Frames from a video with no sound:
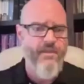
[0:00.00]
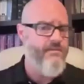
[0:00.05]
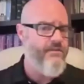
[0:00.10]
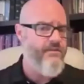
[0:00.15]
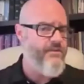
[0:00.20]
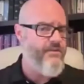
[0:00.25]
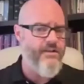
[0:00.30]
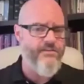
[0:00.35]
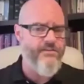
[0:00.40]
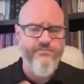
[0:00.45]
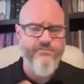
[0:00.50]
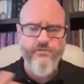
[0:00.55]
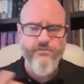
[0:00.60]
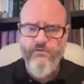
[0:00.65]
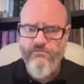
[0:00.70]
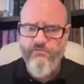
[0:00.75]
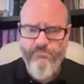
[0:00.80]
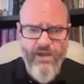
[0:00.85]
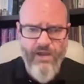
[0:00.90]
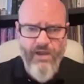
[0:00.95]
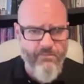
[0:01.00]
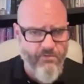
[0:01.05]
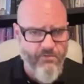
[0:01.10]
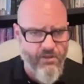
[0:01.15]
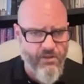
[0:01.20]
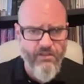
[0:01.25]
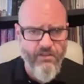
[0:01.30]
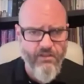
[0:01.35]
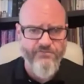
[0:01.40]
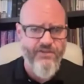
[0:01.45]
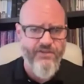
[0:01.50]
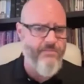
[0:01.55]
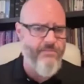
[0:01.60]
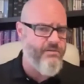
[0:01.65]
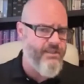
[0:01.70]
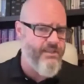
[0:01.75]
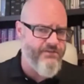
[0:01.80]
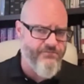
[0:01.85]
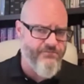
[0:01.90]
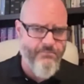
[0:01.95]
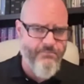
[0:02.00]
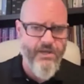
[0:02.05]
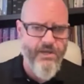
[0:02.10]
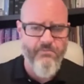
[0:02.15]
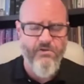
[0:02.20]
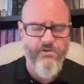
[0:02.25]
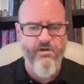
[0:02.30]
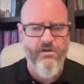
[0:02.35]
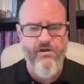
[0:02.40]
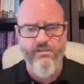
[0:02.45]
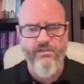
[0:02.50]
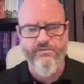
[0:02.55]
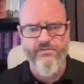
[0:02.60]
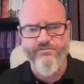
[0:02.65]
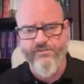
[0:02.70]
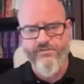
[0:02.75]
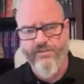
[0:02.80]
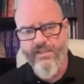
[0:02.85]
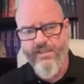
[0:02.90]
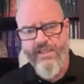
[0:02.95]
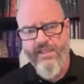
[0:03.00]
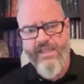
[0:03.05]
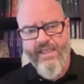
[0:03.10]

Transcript: Then you got a slew of Bible college, Appalachian Bible College, and